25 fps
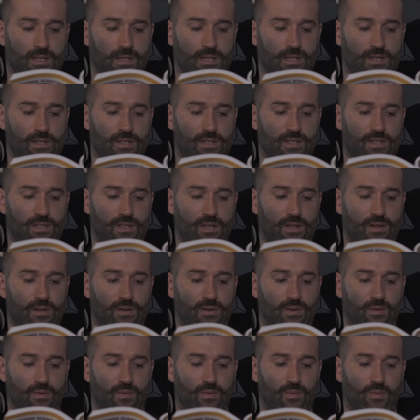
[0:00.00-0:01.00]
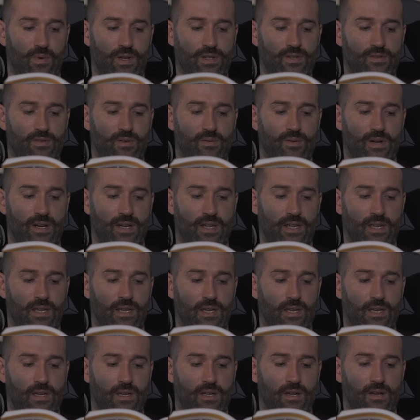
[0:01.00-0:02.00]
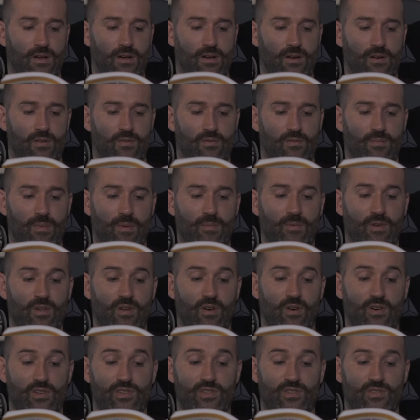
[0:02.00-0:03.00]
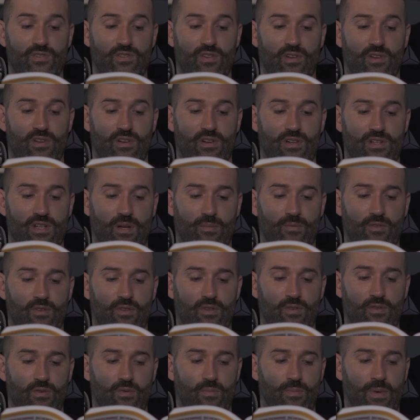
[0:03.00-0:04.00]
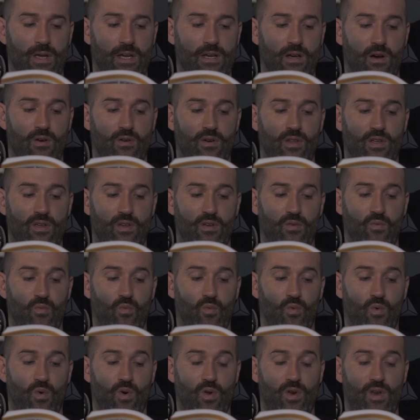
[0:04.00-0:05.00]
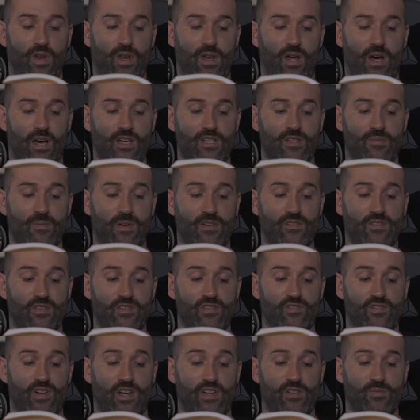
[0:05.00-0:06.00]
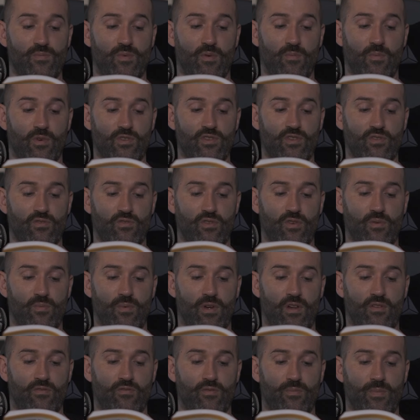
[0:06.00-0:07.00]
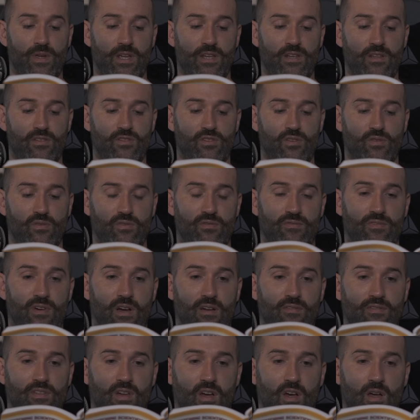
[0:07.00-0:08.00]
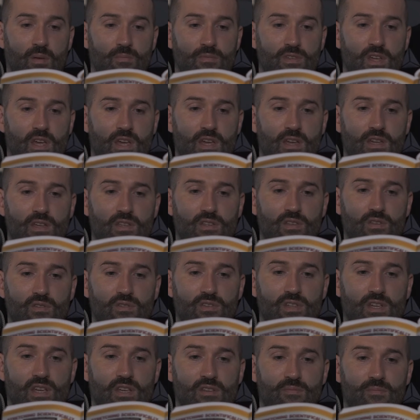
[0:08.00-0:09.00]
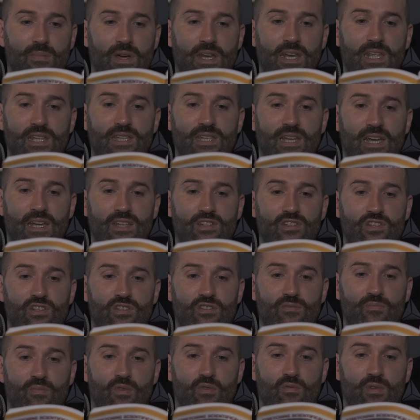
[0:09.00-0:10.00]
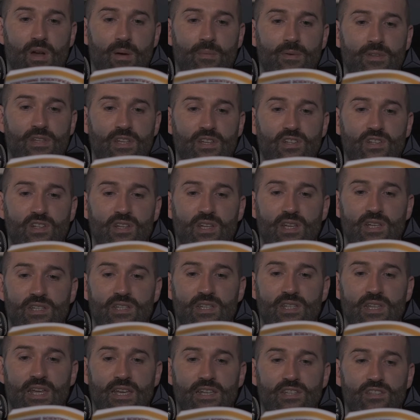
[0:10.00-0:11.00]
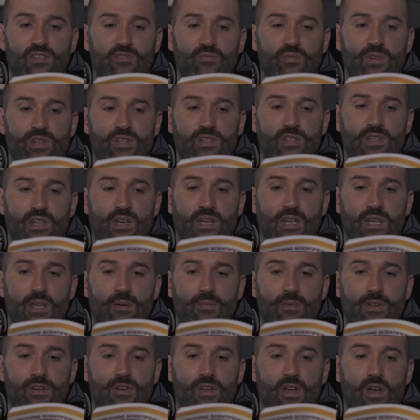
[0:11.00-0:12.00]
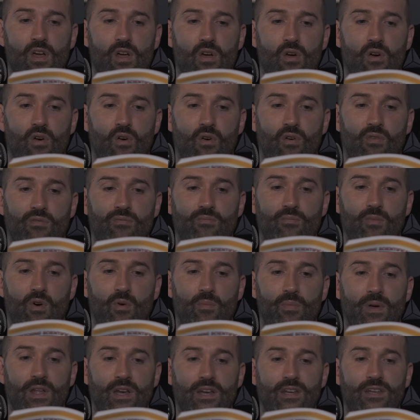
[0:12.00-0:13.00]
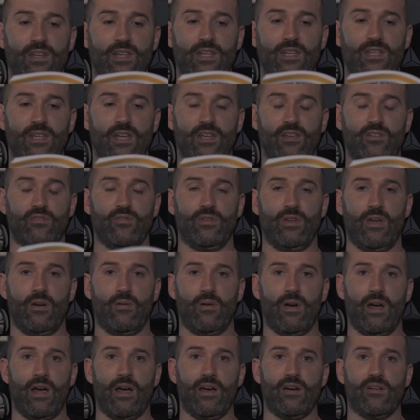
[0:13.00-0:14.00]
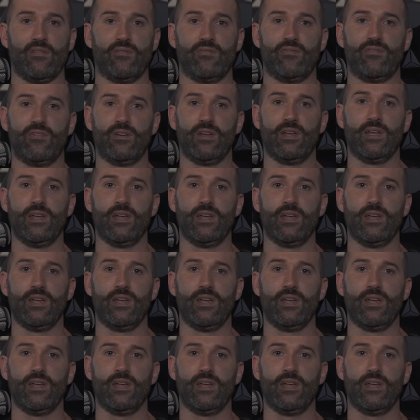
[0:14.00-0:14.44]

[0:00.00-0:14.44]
So when you are ready, remember the cautions on chapter 2. Pick only one isometric stretch per muscle group and repeat it 2 to 5 times, using as many tensions per repetition as it takes to reach the limit of mobility that you now have.